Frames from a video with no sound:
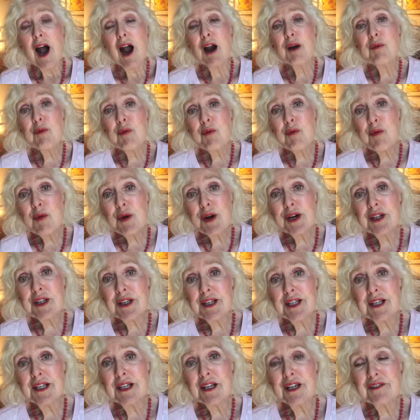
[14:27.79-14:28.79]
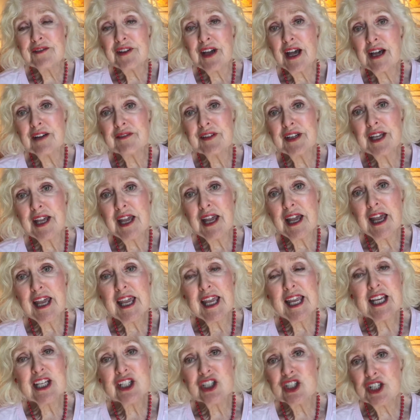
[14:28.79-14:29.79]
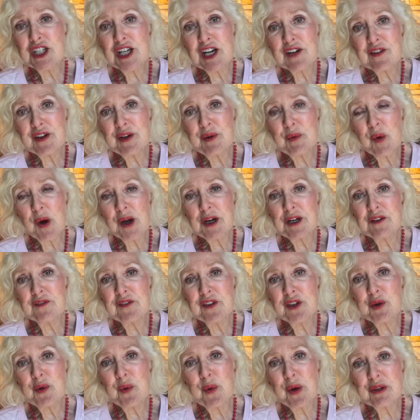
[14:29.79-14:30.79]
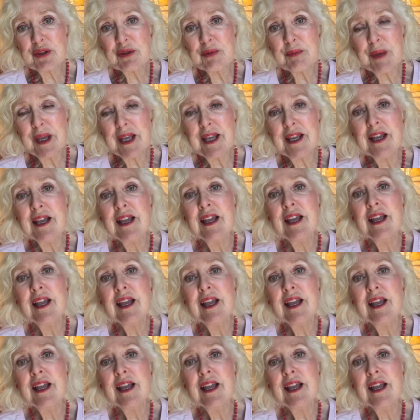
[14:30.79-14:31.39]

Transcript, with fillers: I really love having each and every one of you with me